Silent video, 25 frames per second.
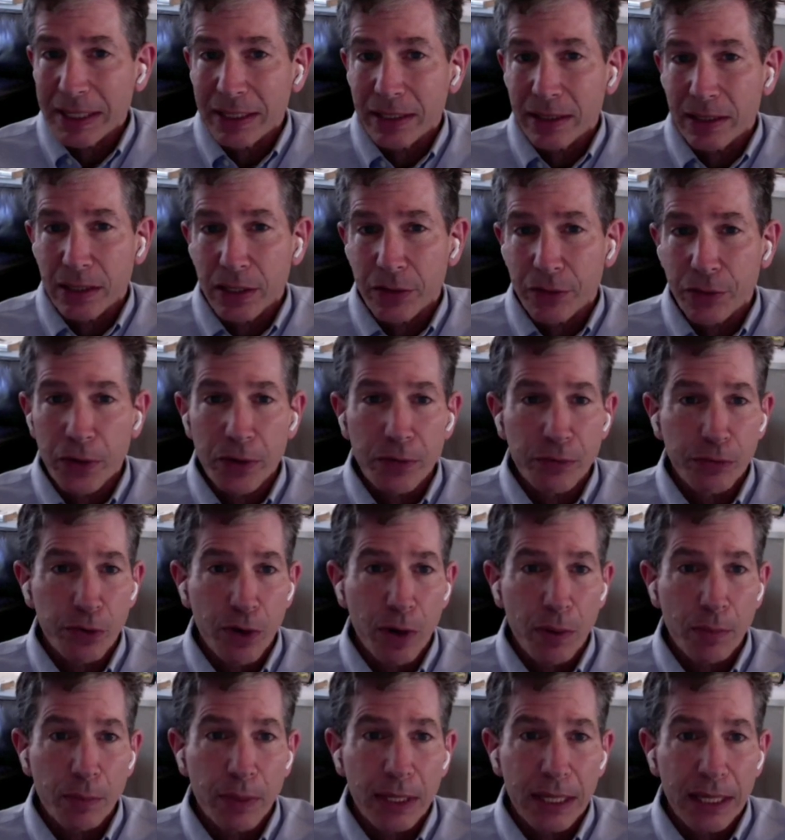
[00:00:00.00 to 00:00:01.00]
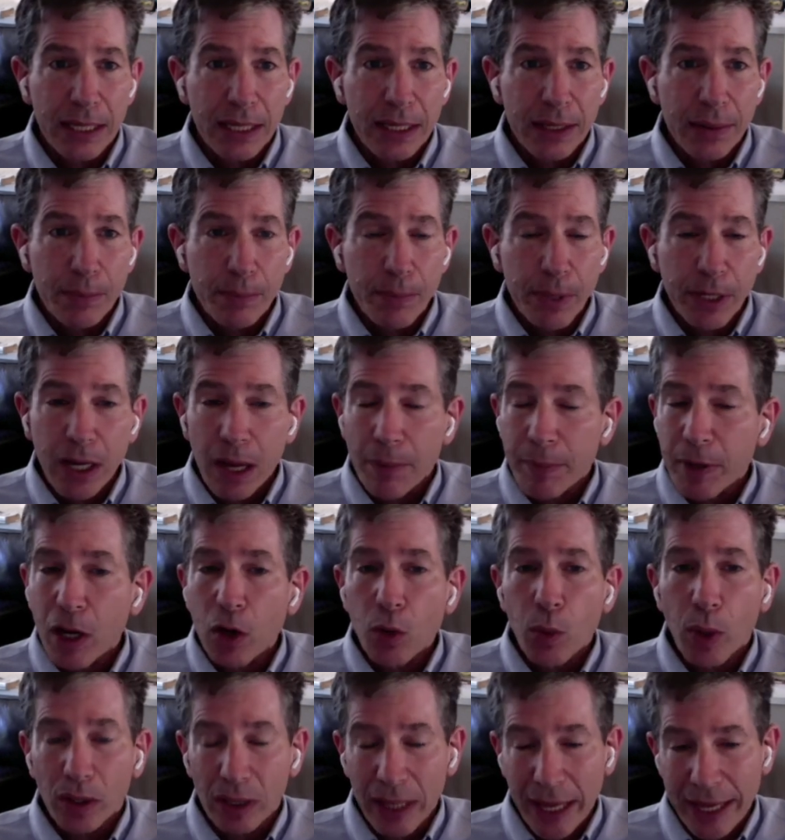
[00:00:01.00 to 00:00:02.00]
going to be different from
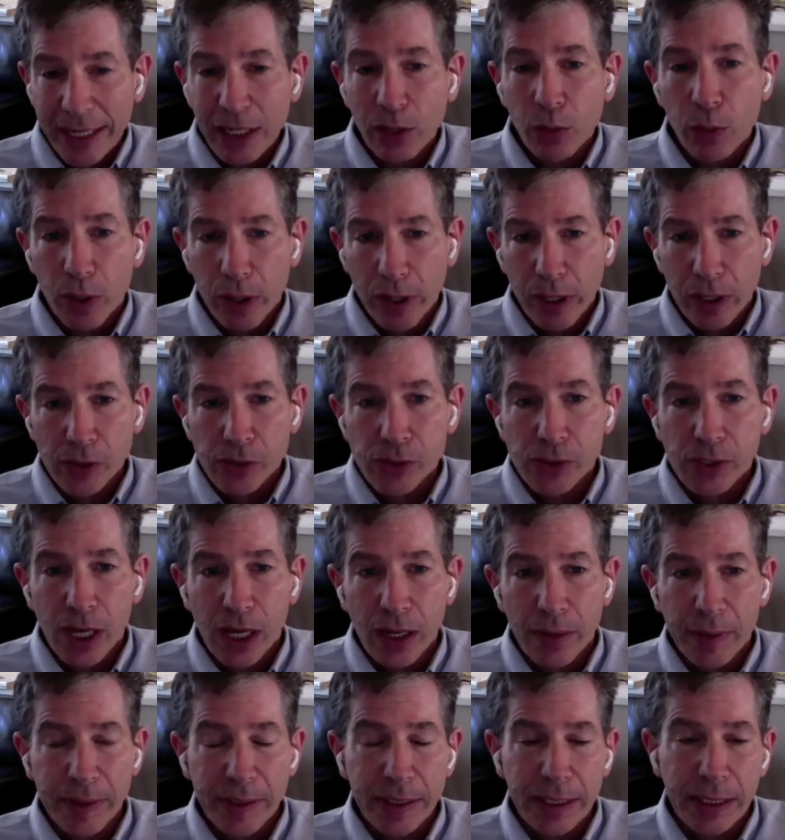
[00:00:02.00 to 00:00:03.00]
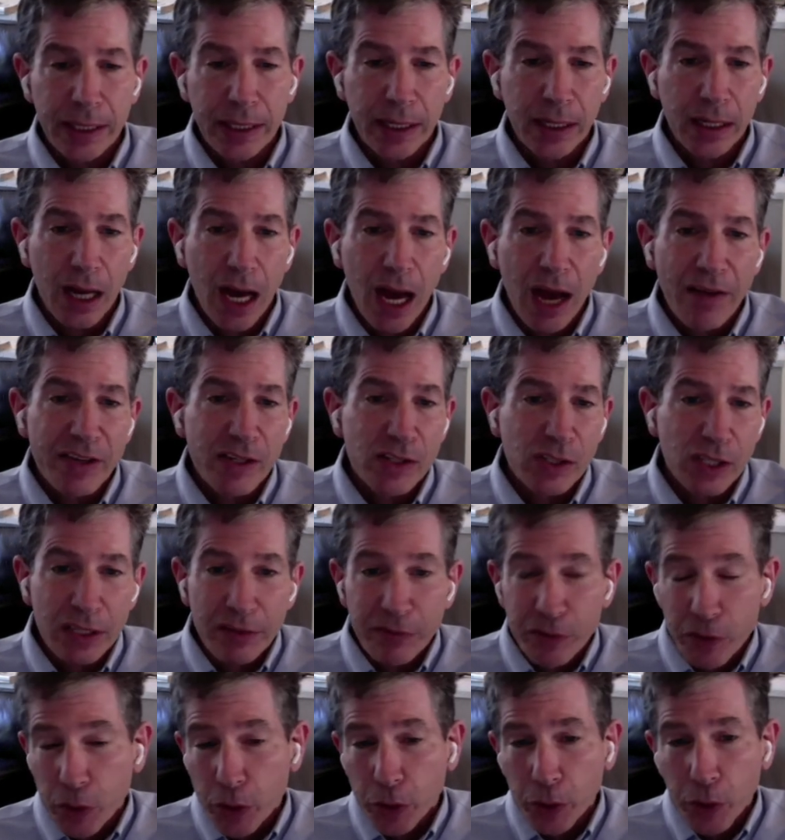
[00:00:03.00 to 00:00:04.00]
becoming unwell anywhere else. I mean, uh,
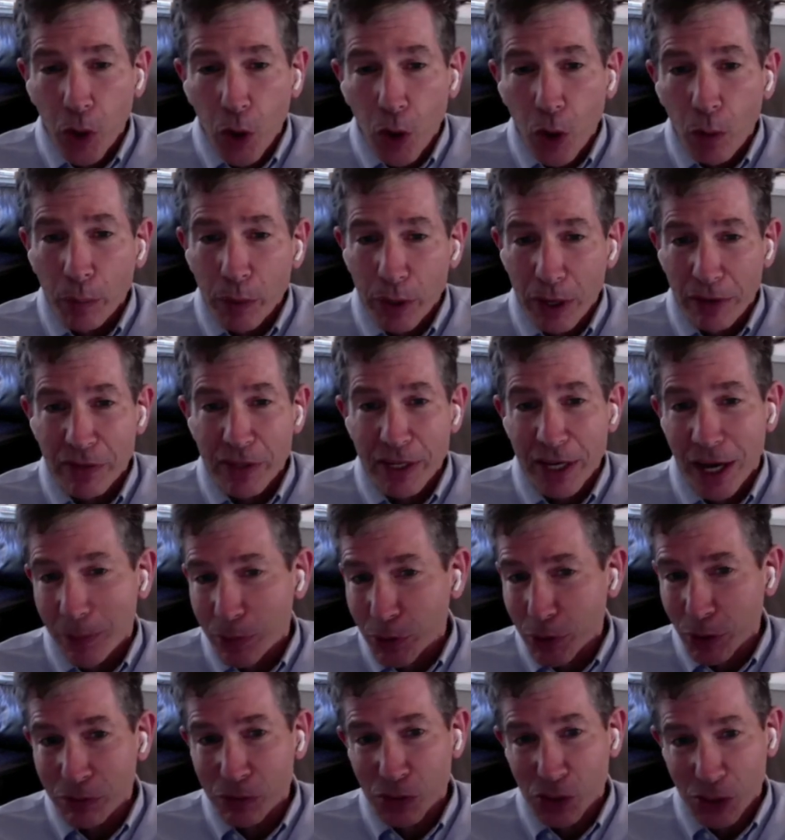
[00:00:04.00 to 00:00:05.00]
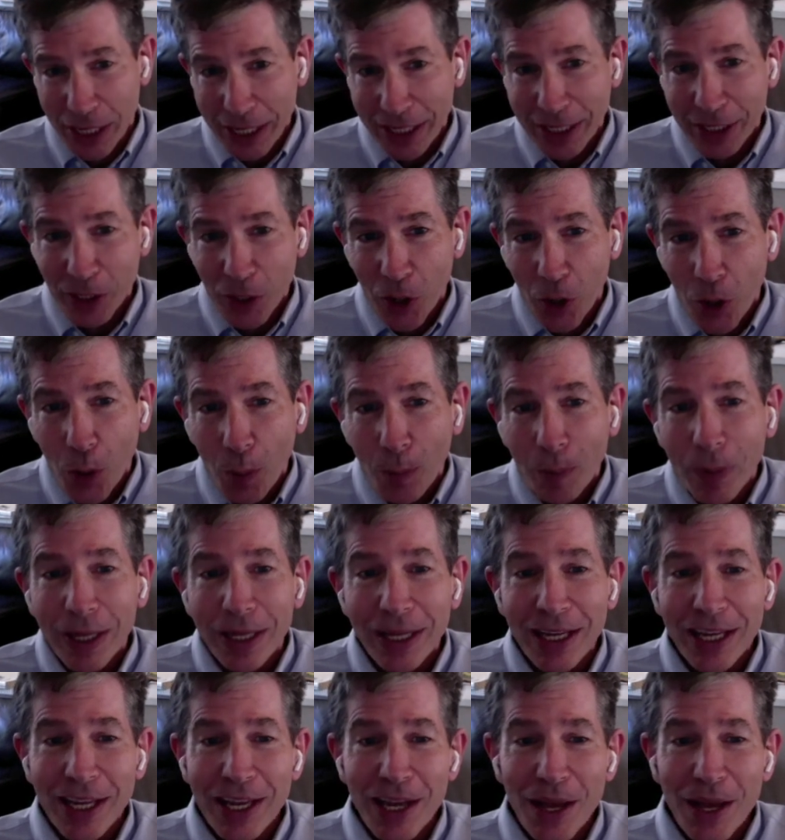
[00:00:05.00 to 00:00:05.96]
obviously, if you're at home, you have the option of staying at home.